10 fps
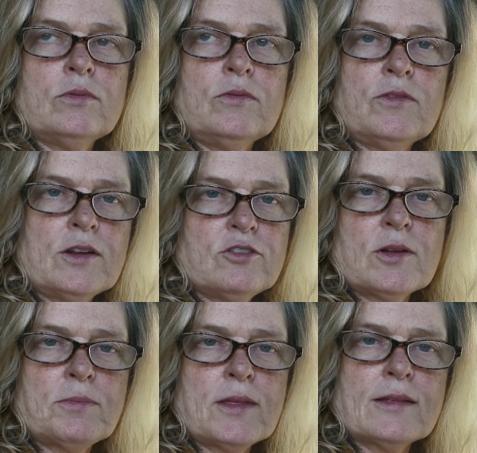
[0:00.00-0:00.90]
finish
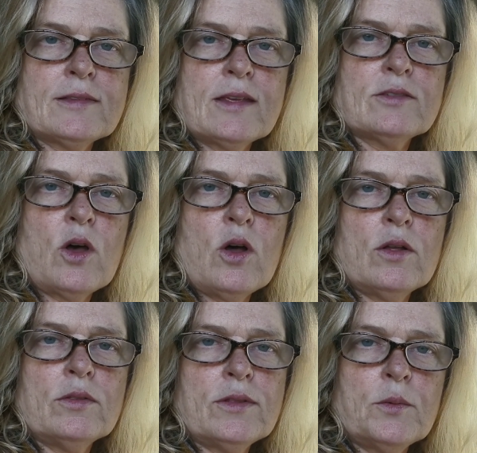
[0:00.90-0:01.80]
up that day's
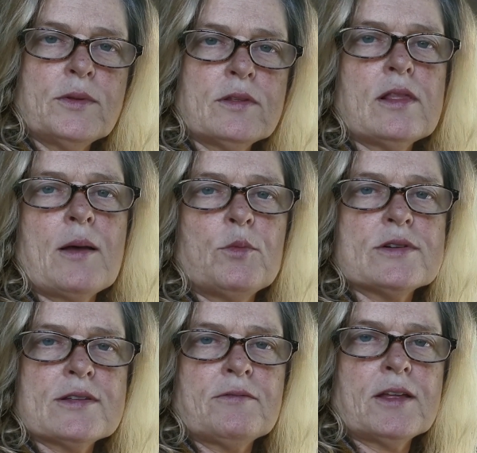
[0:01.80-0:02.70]
haul. There was a lot more
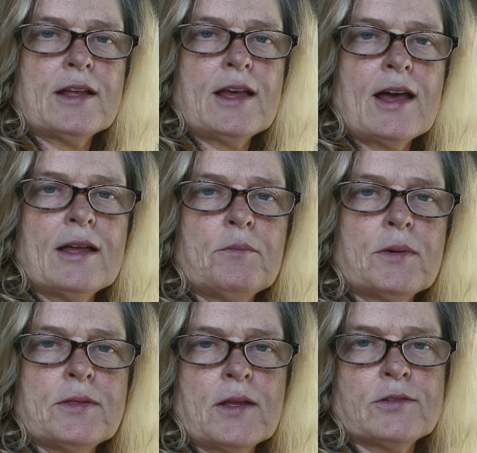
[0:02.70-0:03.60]
stuff that I got,
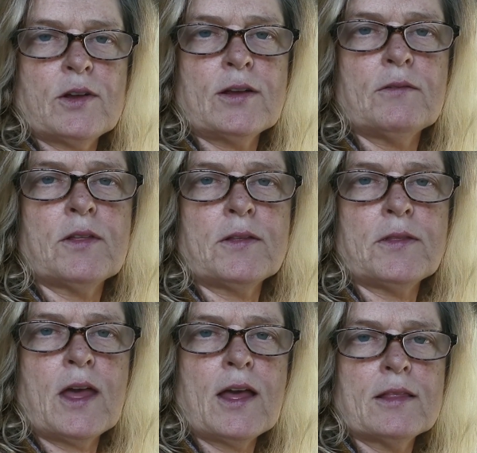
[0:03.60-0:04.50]
but that's kind of like
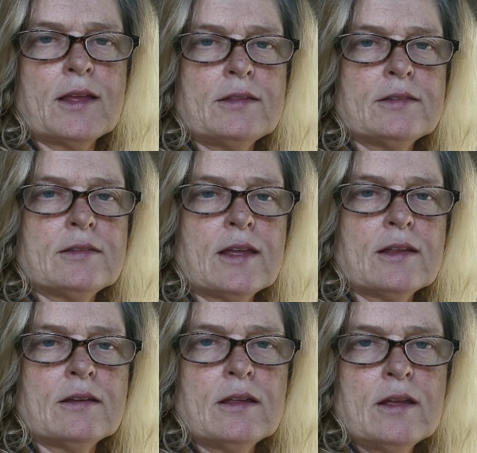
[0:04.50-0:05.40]
the highlights
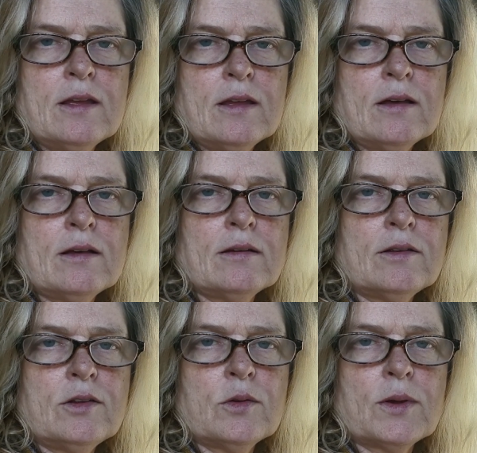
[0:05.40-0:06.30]
that
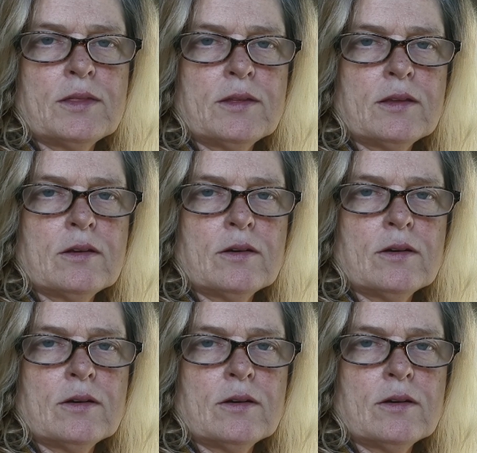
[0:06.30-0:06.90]
you know, I think